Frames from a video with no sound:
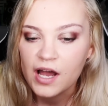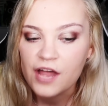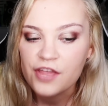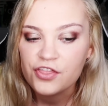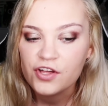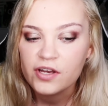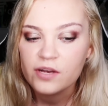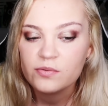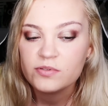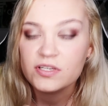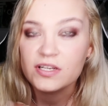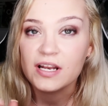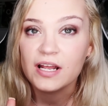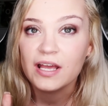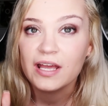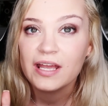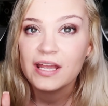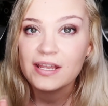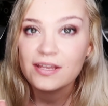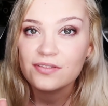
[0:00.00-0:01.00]
I thought I was gonna
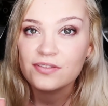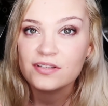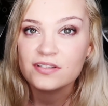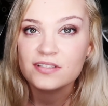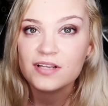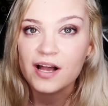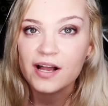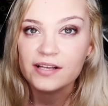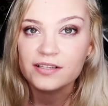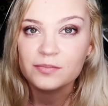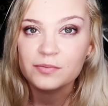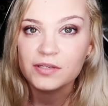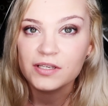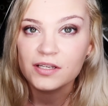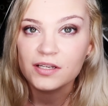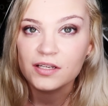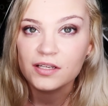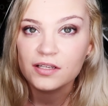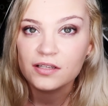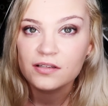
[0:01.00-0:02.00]
hate this guy at the
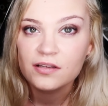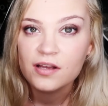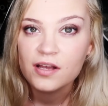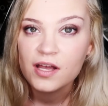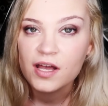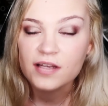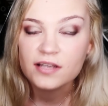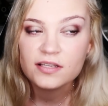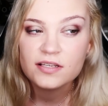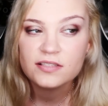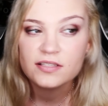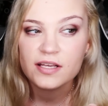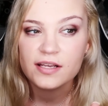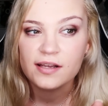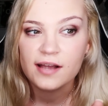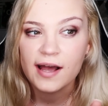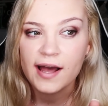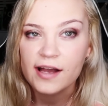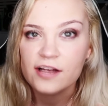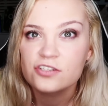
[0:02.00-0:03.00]
beginning, and he's
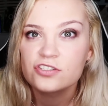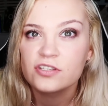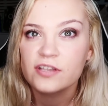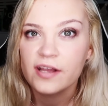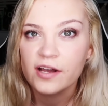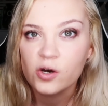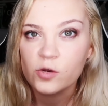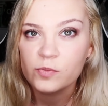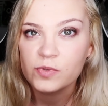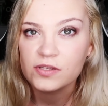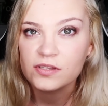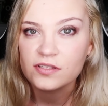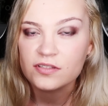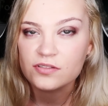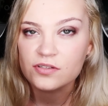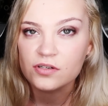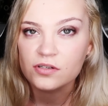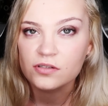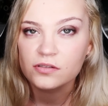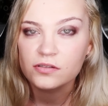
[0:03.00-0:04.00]
like actually helping
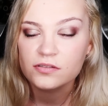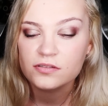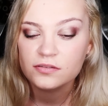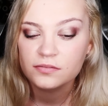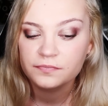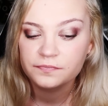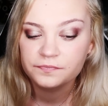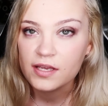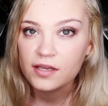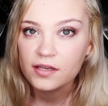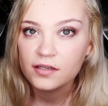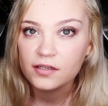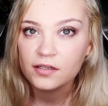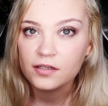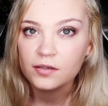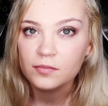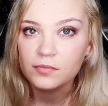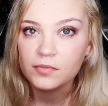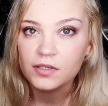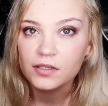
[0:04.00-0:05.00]
these girls.
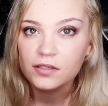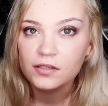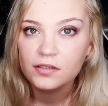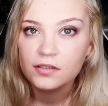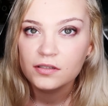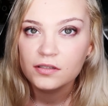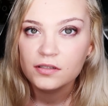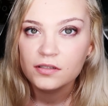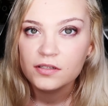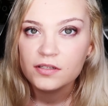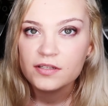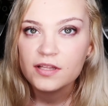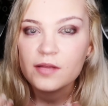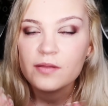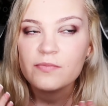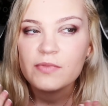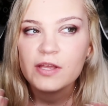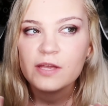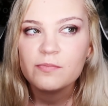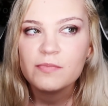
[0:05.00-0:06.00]
Damn
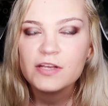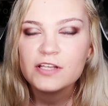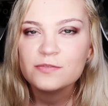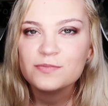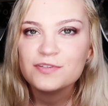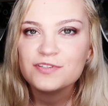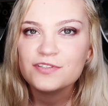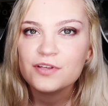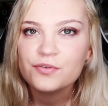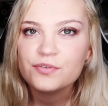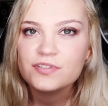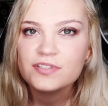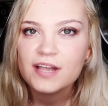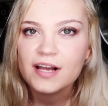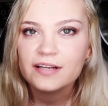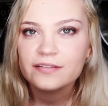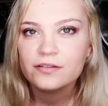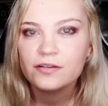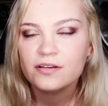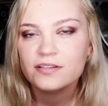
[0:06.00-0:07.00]
that like makes me so
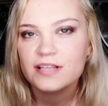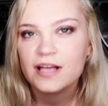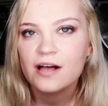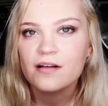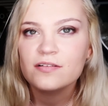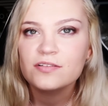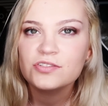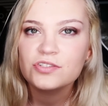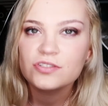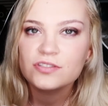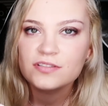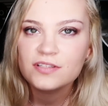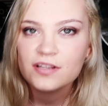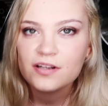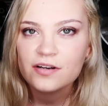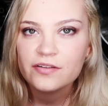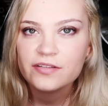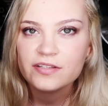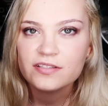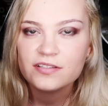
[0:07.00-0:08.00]
sad though because alex just did
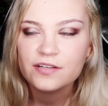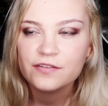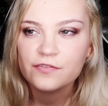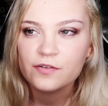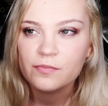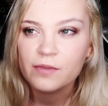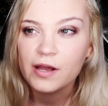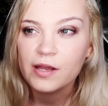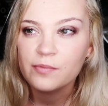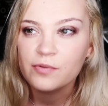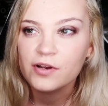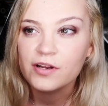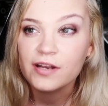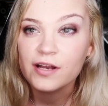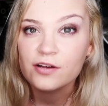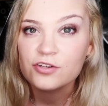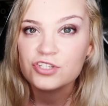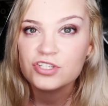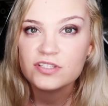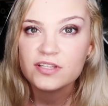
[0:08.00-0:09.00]
all this stuff for piper and
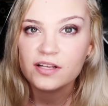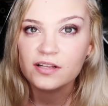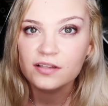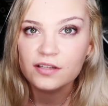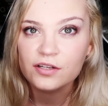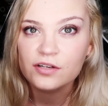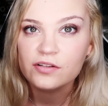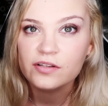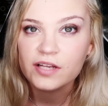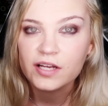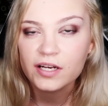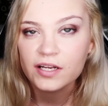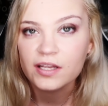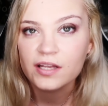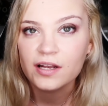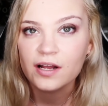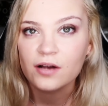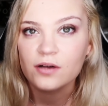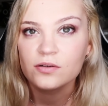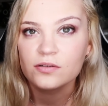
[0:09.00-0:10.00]
now she's like literally gonna
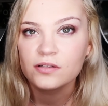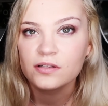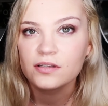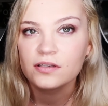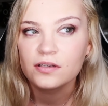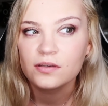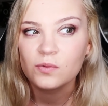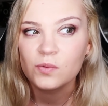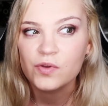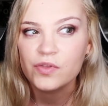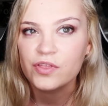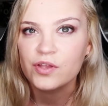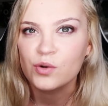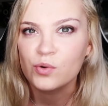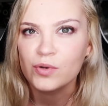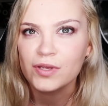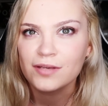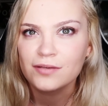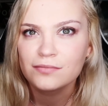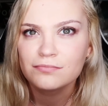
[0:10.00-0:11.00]
get out within a
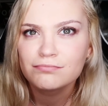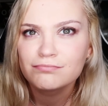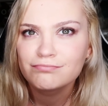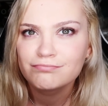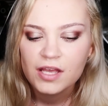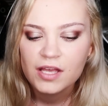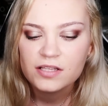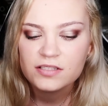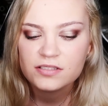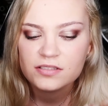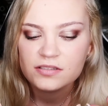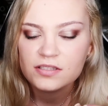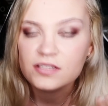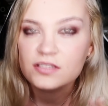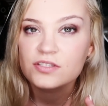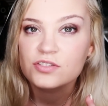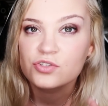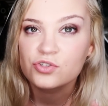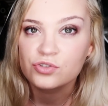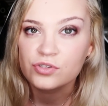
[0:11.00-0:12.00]
week it's
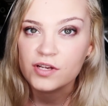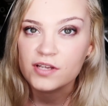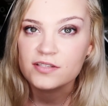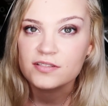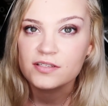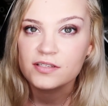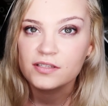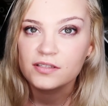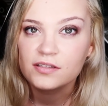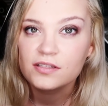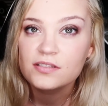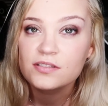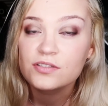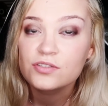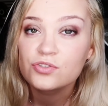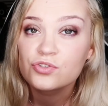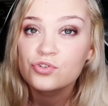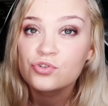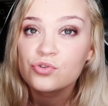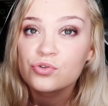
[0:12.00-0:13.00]
this is crazy. This
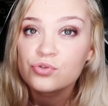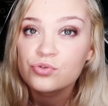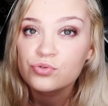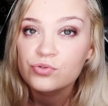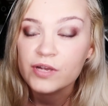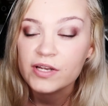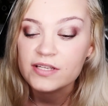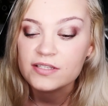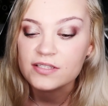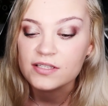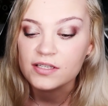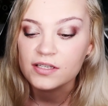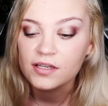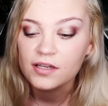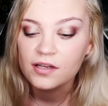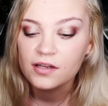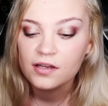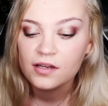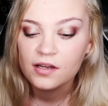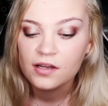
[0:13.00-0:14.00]
is crazy.